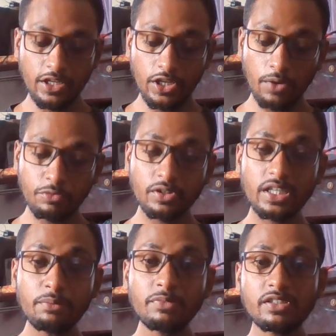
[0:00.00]
you have to
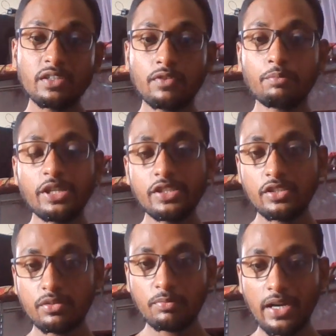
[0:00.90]
keep this information
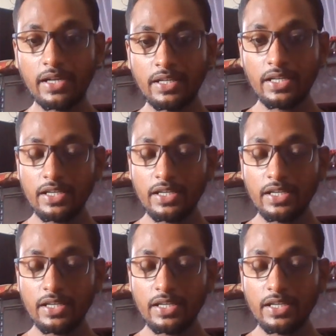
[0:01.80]
in mind.